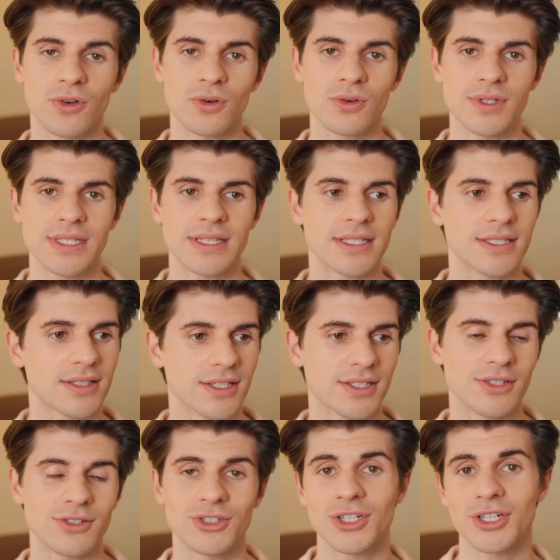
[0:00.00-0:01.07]
course, this
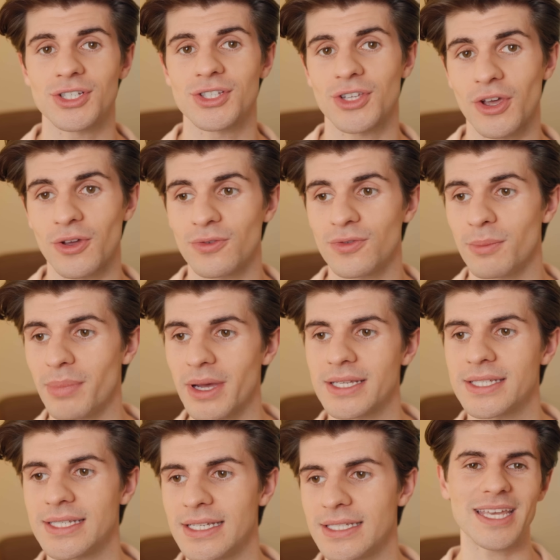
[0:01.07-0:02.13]
doesn't just go for
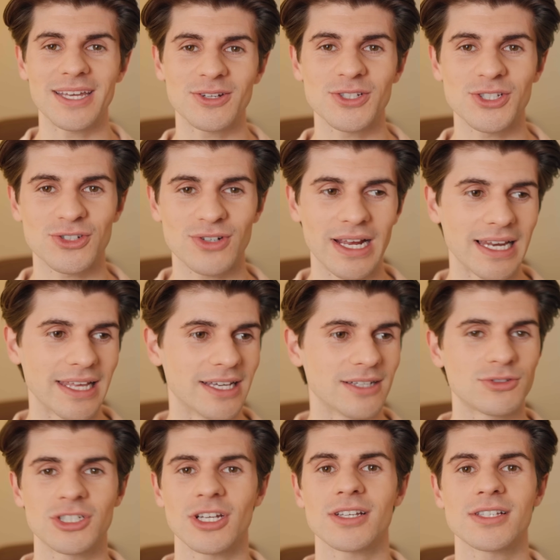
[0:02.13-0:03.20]
buses. In Australia,
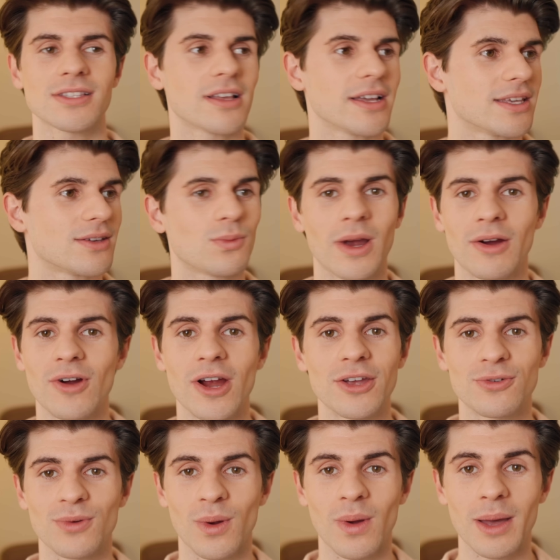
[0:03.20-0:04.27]
just like where I
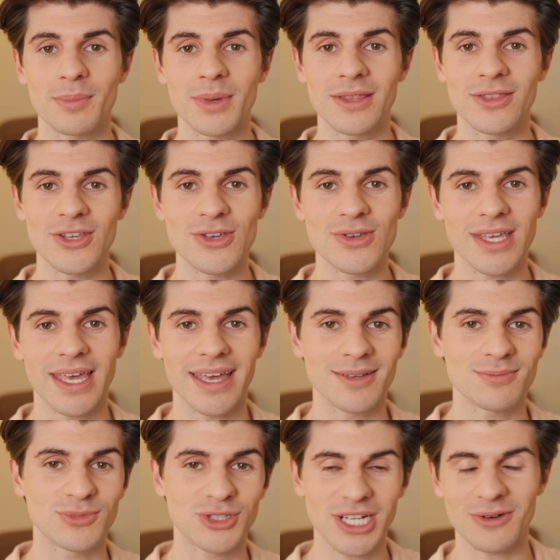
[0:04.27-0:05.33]
grew up in the
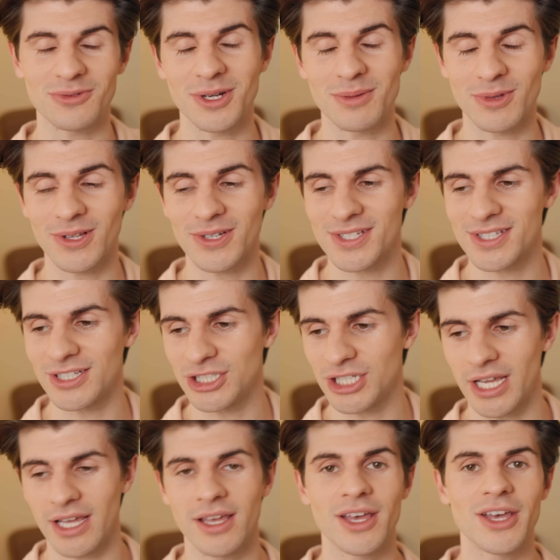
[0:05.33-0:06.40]
UK, Cheltenham,
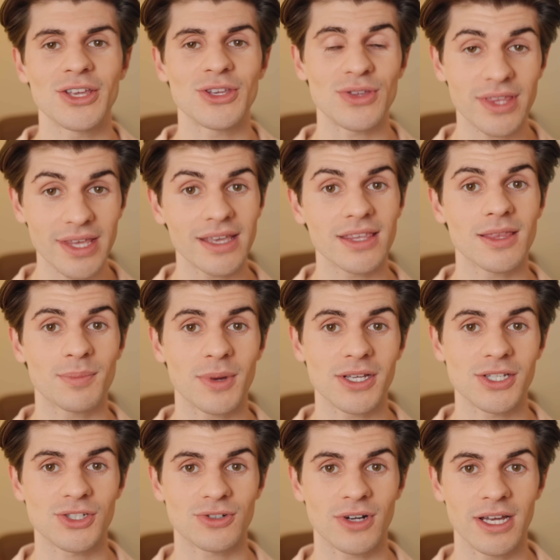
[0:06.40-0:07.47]
Gloucestershire, you thank the
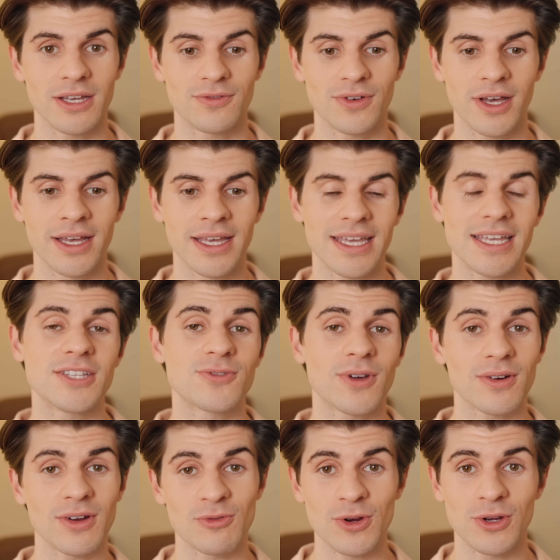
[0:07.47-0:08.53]
bus driver. It's
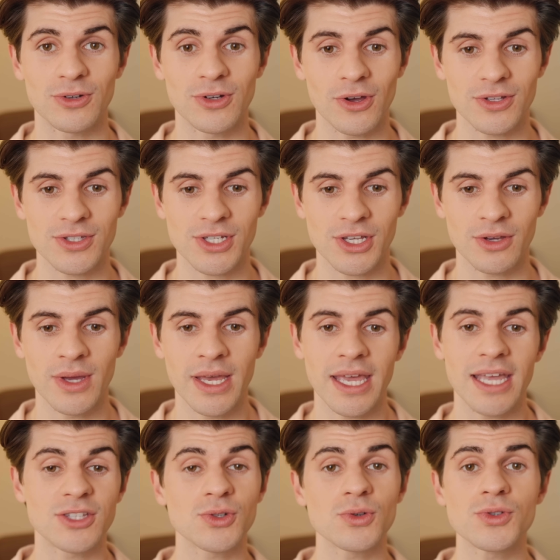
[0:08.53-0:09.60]
very rude not to.
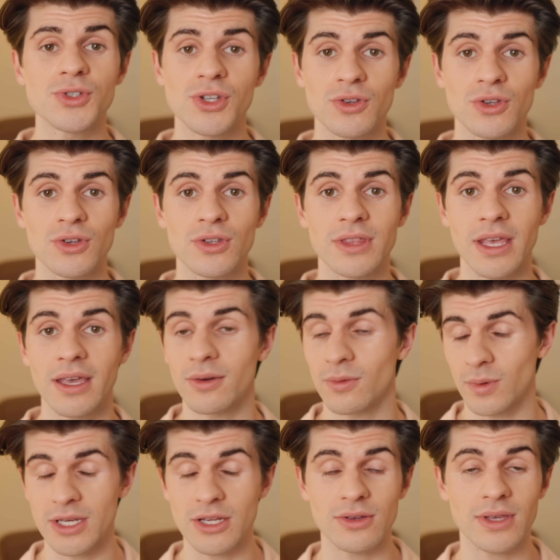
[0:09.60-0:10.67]
It's also good that
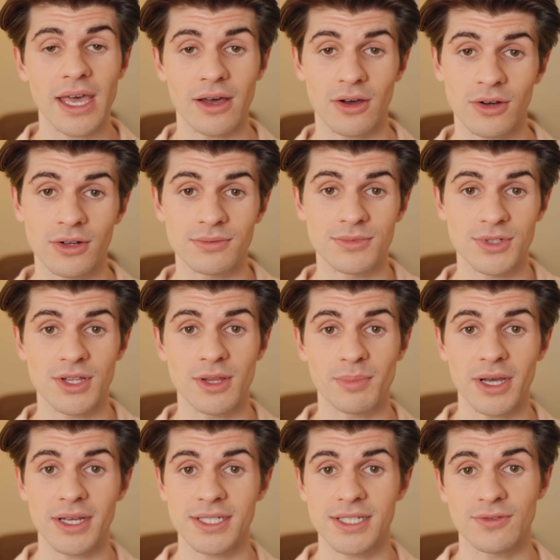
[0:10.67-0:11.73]
when you get onto the
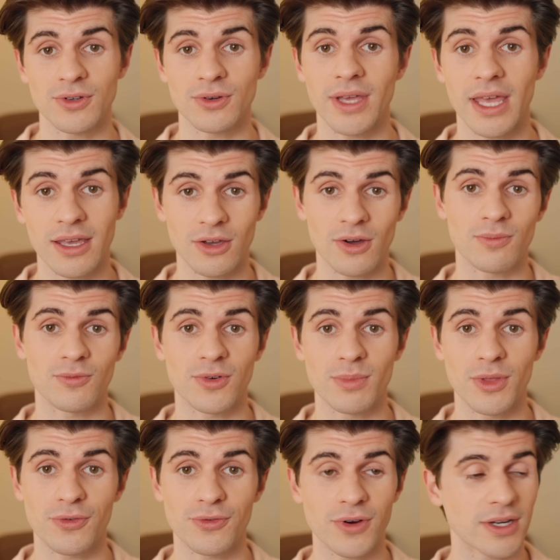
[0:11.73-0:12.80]
bus, if you're getting on from
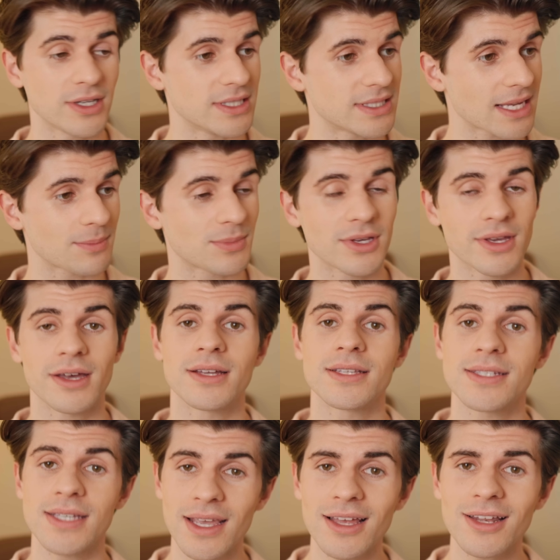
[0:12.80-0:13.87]
the front, you tap your card, say